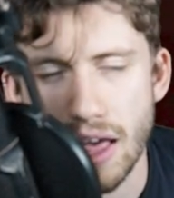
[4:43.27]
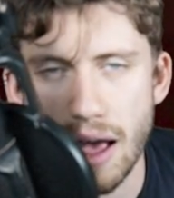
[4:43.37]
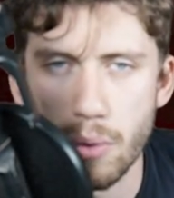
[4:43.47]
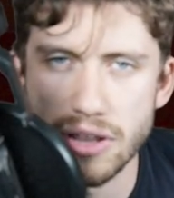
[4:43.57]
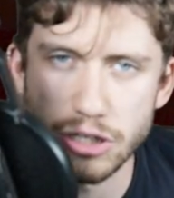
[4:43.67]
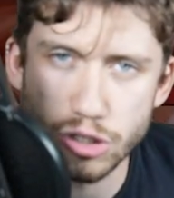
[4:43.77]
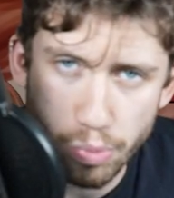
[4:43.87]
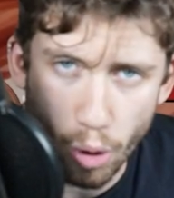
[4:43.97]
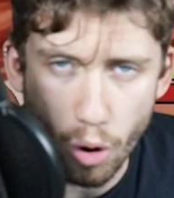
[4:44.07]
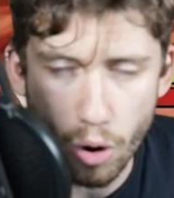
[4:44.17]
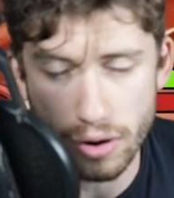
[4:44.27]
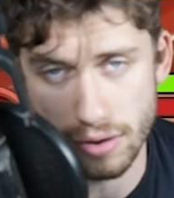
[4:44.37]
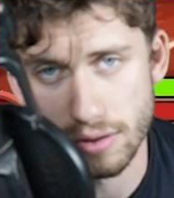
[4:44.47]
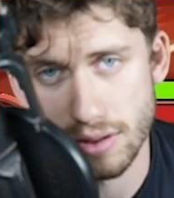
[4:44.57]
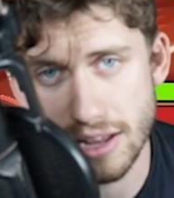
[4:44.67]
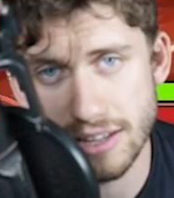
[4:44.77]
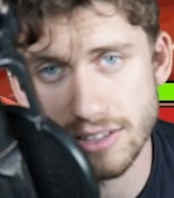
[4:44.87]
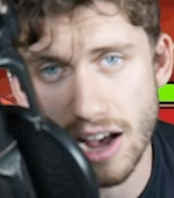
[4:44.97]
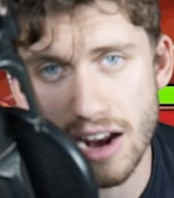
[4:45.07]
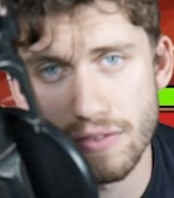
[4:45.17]
and when they spawn
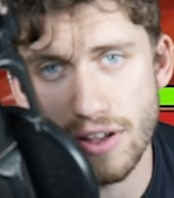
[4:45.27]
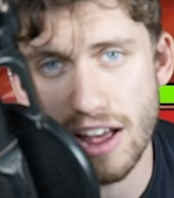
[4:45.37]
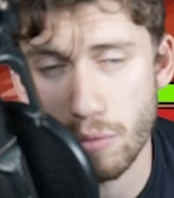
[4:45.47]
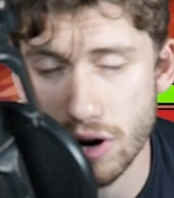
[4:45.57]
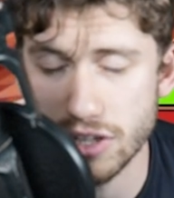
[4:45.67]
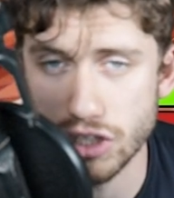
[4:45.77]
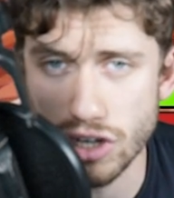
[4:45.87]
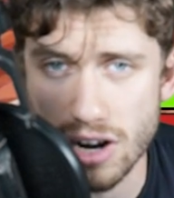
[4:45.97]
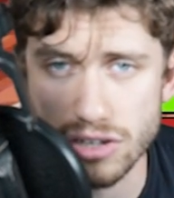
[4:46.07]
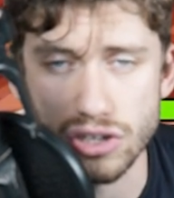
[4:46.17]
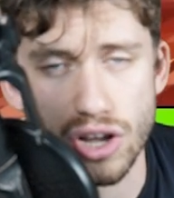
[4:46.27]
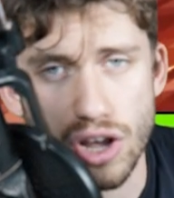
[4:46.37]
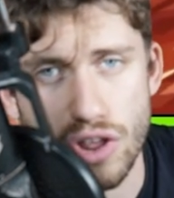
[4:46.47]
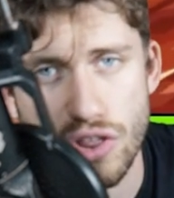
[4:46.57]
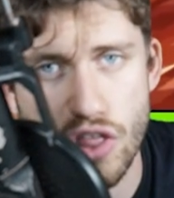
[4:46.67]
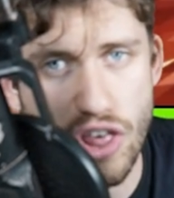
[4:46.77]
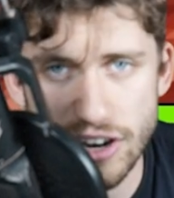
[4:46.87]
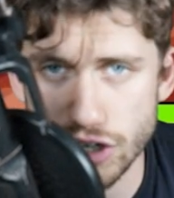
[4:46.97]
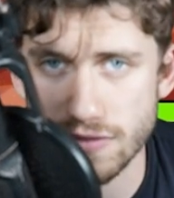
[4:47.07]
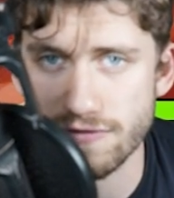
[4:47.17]
inside of one of these chunks, they
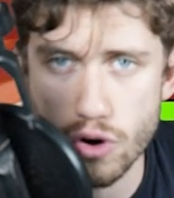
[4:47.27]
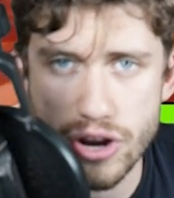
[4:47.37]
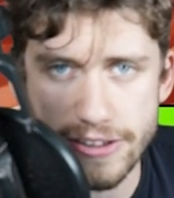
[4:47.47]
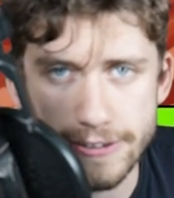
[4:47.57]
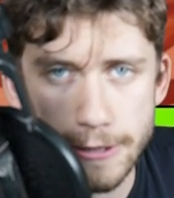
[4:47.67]
just freeze.